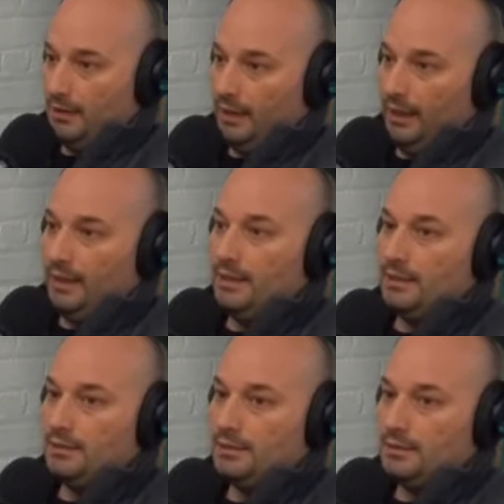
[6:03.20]
that
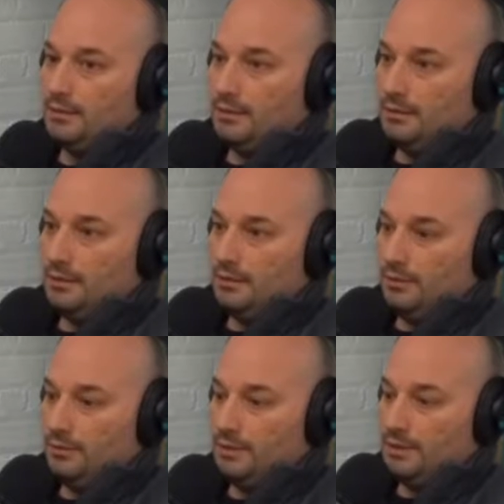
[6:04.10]
is
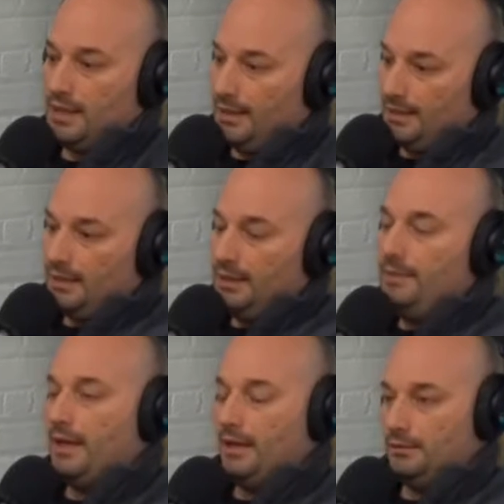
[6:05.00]
to send
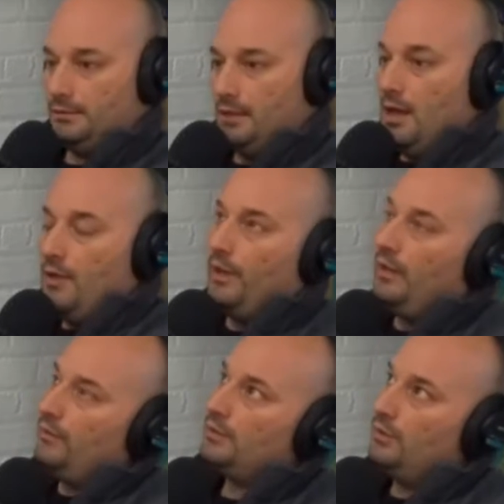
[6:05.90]
emails.
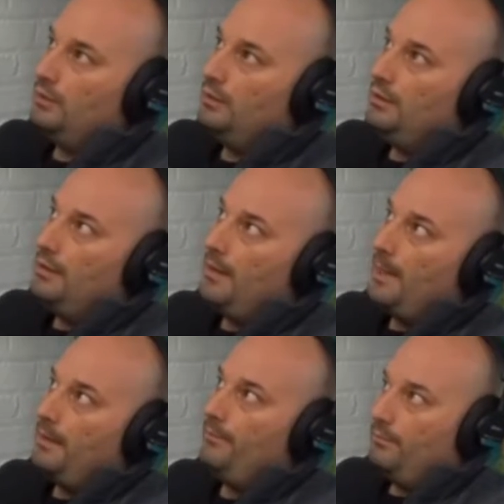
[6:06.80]
Like so
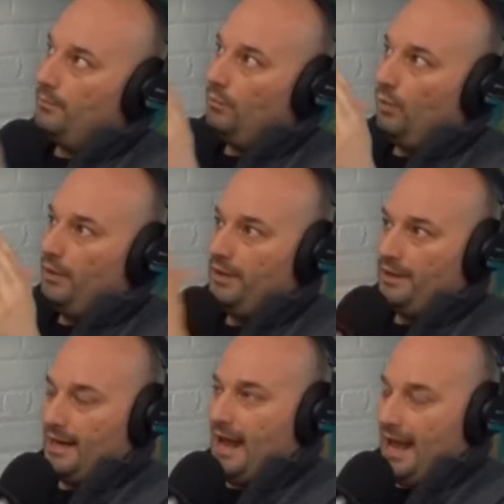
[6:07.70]
one
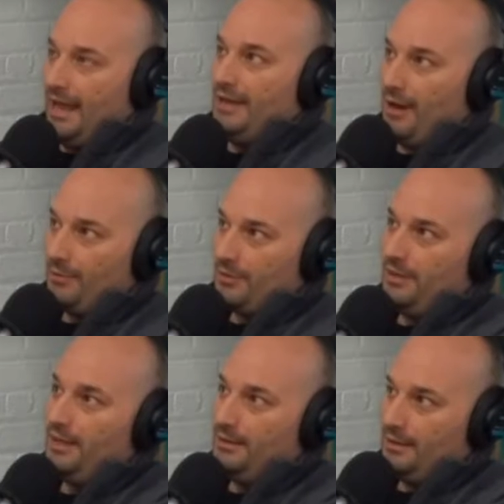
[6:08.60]
thing that I, I you know, I was
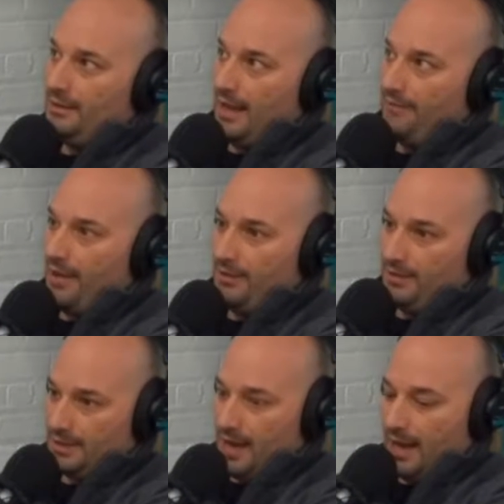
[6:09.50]
reading that I
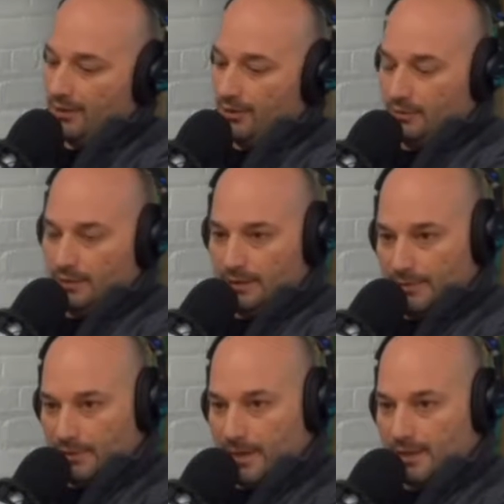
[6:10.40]
follow this guy called his
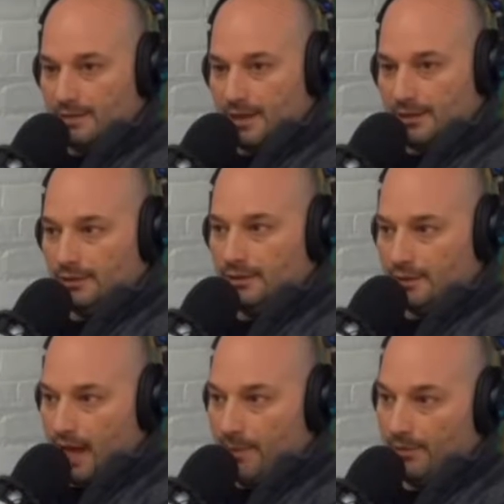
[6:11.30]
name is Ben Settle.
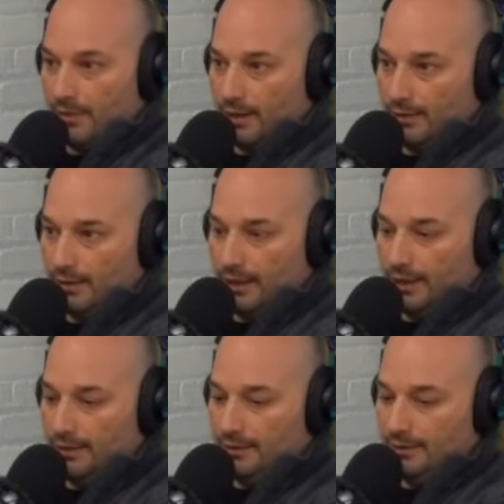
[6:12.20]
He's a copywriter
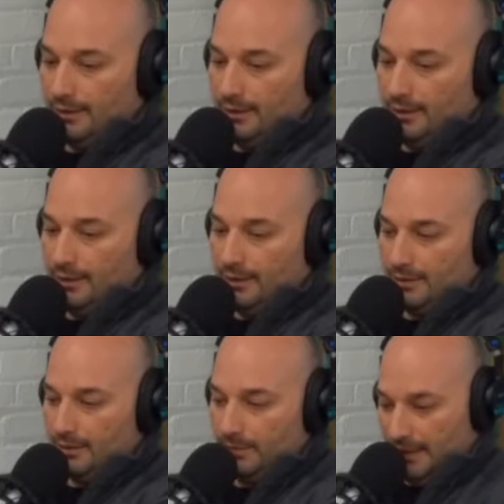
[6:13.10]
and
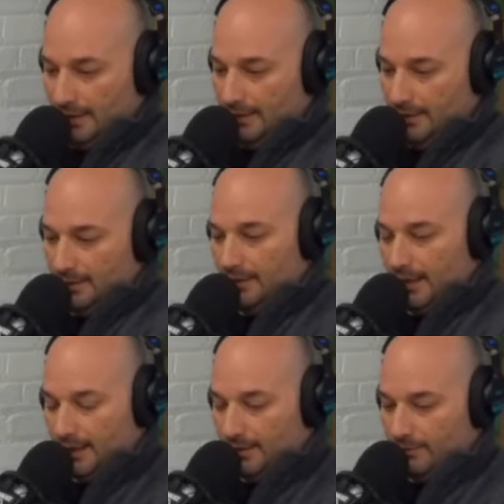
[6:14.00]
he's a little bit
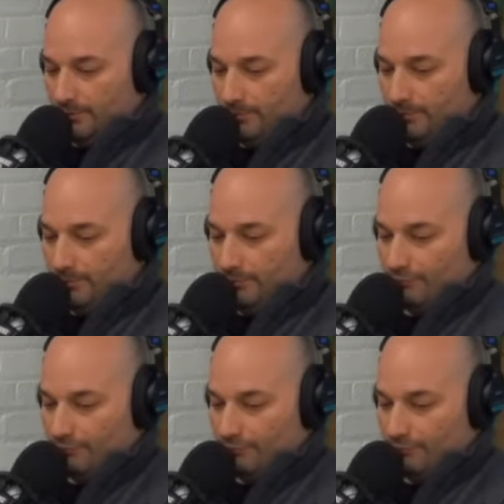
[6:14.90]
um